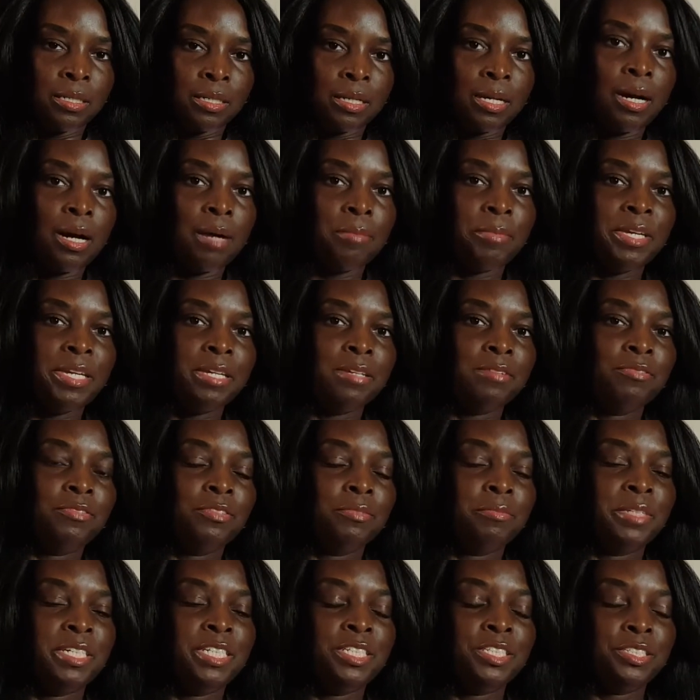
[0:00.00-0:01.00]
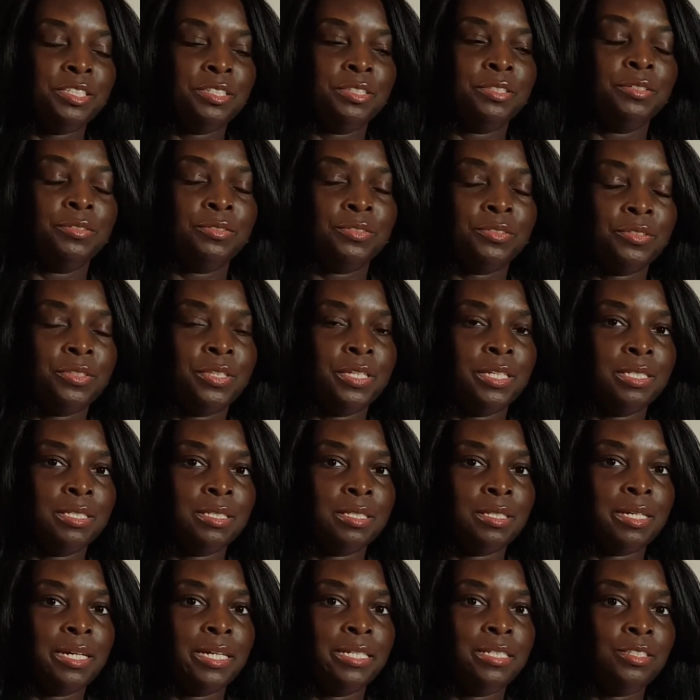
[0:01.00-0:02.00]
calming inflammation. Those are
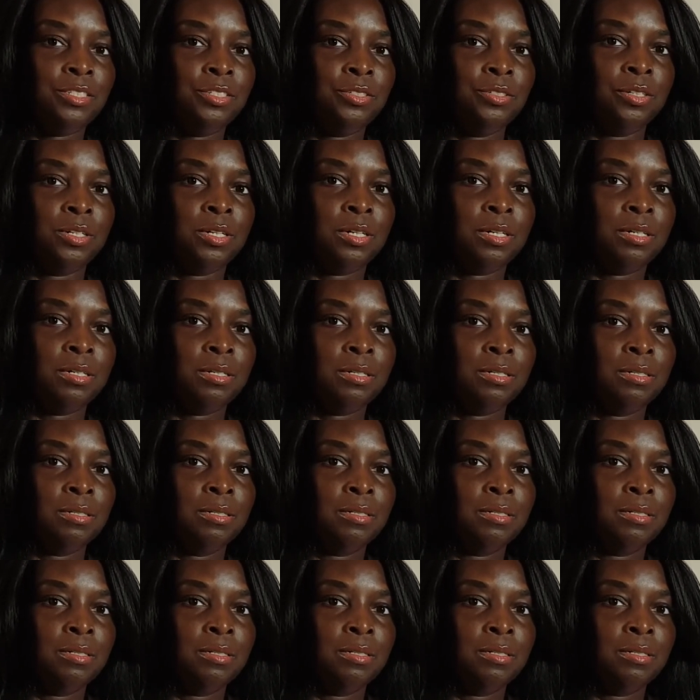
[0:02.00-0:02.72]
things that I took